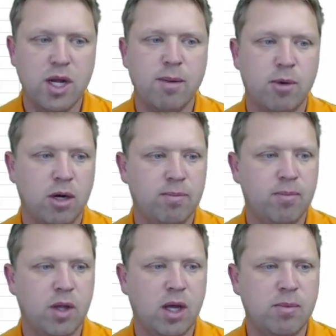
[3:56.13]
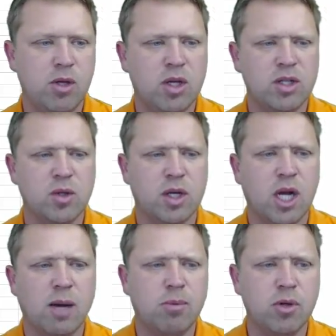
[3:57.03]
or number. Um, you could
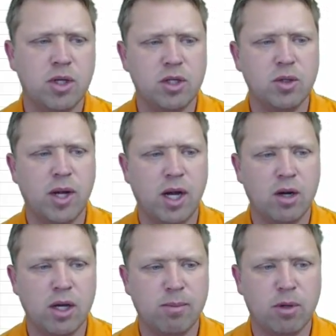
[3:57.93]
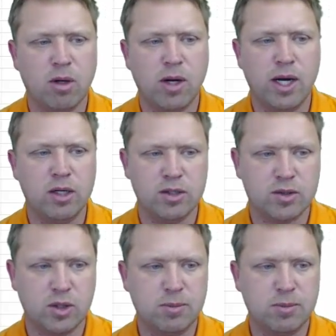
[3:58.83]
do a couple. You could do error number or error